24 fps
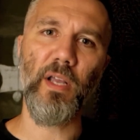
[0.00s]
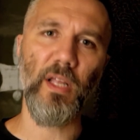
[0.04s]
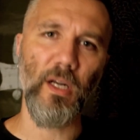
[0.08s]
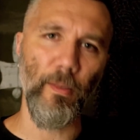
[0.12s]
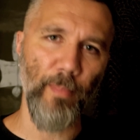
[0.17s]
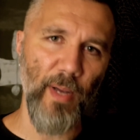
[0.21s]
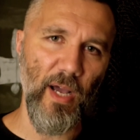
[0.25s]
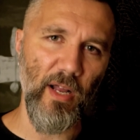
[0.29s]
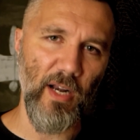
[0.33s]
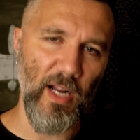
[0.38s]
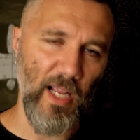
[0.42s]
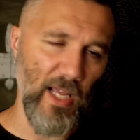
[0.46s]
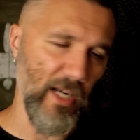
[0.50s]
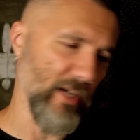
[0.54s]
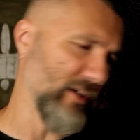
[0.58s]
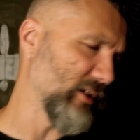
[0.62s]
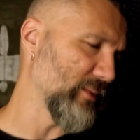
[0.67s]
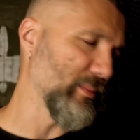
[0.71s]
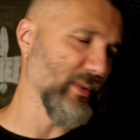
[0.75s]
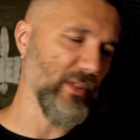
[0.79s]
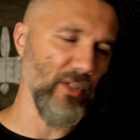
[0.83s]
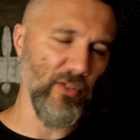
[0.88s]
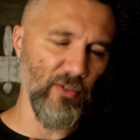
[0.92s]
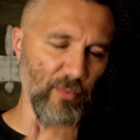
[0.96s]
about I got to do,
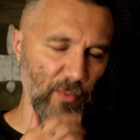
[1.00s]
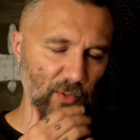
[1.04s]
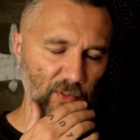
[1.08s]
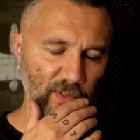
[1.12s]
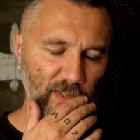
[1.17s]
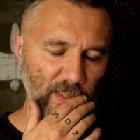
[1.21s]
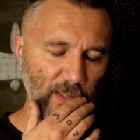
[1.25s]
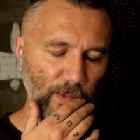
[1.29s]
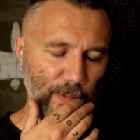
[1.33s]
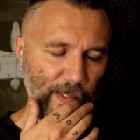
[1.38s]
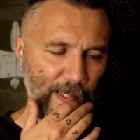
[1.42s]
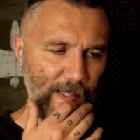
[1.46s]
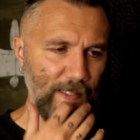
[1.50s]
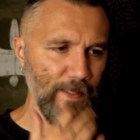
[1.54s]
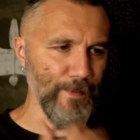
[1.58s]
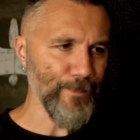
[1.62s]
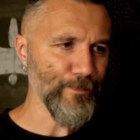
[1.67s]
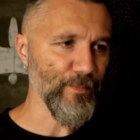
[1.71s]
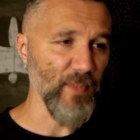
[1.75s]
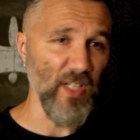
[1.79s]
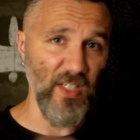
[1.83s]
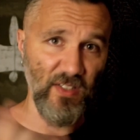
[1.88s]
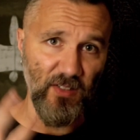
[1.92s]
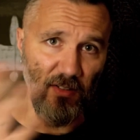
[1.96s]
but those molds still work.
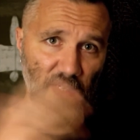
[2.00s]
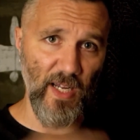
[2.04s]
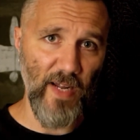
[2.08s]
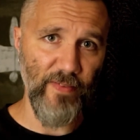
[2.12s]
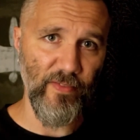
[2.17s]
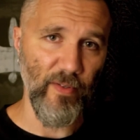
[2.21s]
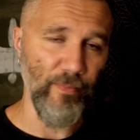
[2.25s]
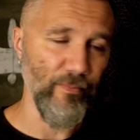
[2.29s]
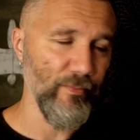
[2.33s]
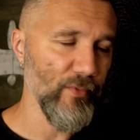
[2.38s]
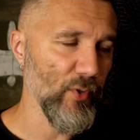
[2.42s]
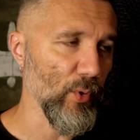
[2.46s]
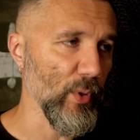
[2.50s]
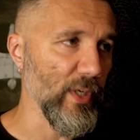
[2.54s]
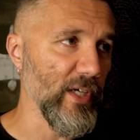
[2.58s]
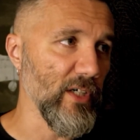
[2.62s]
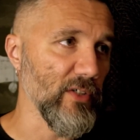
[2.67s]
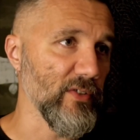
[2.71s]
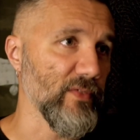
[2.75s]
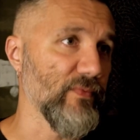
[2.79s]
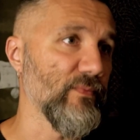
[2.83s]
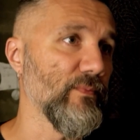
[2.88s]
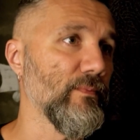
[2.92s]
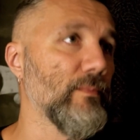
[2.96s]
I still have them 20
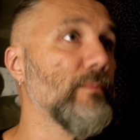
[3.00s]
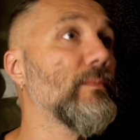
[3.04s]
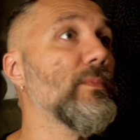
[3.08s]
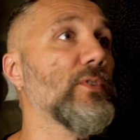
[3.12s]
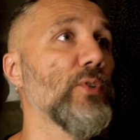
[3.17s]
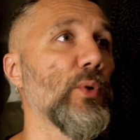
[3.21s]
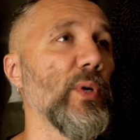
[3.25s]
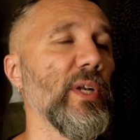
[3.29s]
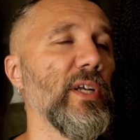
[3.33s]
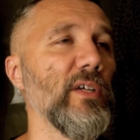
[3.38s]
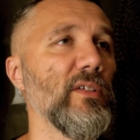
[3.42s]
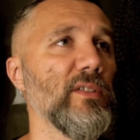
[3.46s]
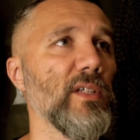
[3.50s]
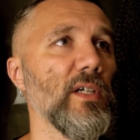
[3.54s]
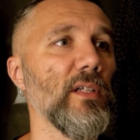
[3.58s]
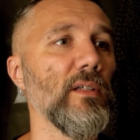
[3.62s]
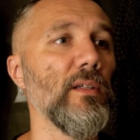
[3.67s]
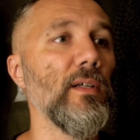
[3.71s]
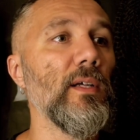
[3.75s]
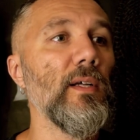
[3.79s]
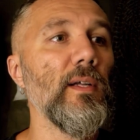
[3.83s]
years on.